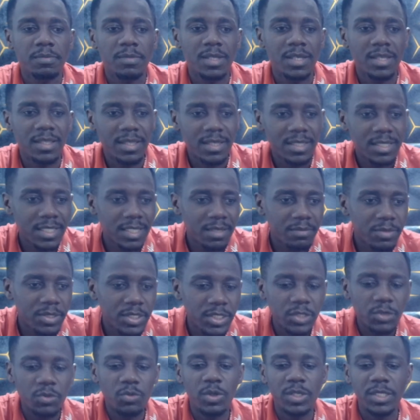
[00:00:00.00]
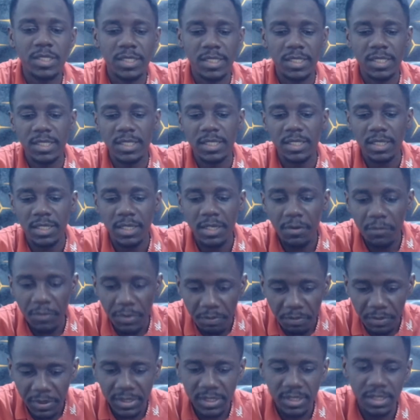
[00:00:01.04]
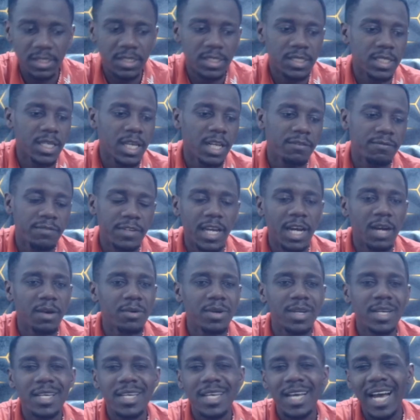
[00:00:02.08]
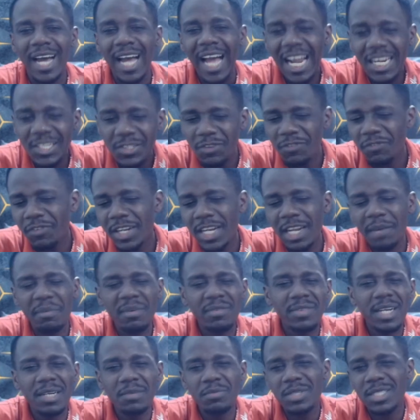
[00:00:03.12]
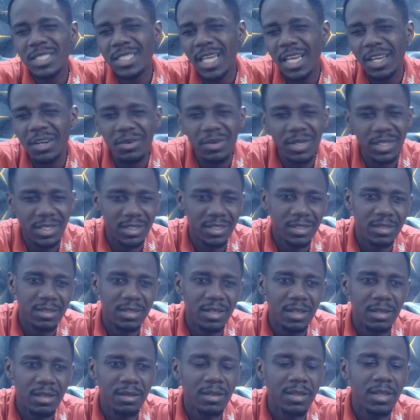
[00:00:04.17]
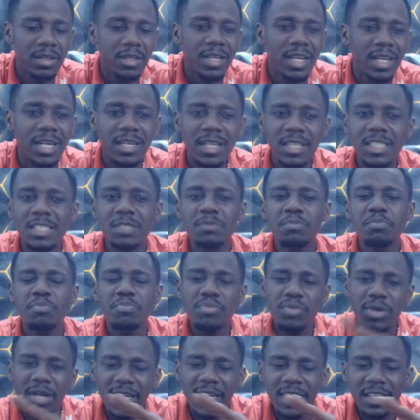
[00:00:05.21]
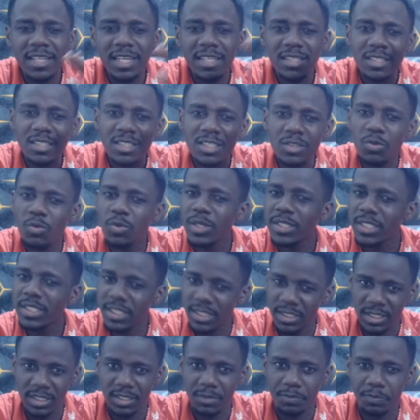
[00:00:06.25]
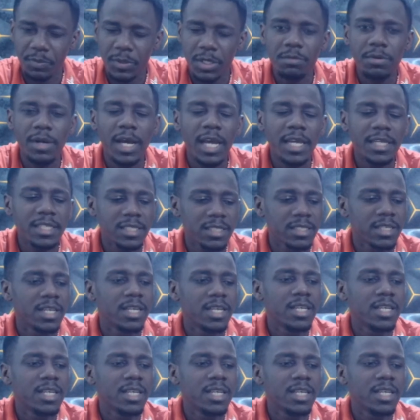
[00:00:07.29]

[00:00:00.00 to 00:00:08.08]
The same sequence repeats itself. Now, aren't you fed up of that recycling? Let's break that sequence, right?